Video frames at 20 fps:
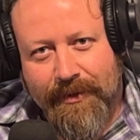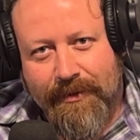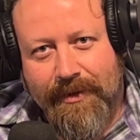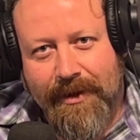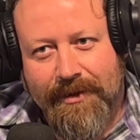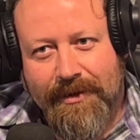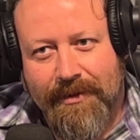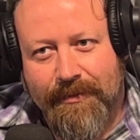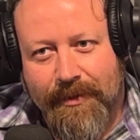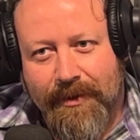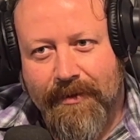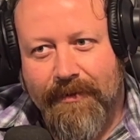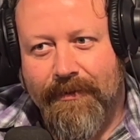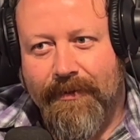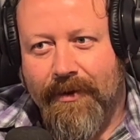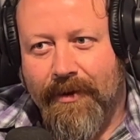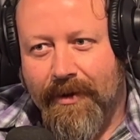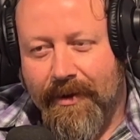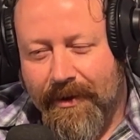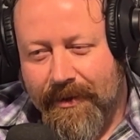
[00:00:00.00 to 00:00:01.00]
in Crested Butte
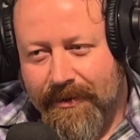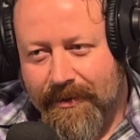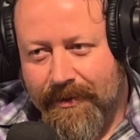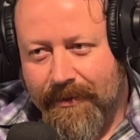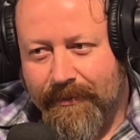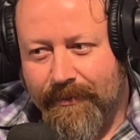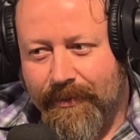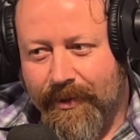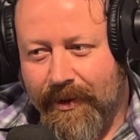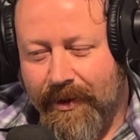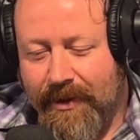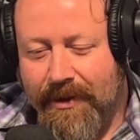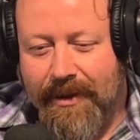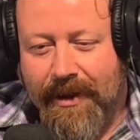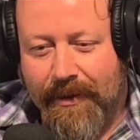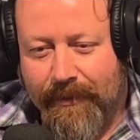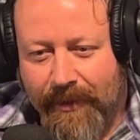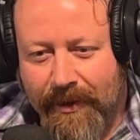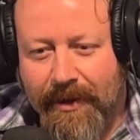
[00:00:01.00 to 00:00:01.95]
for some period of time,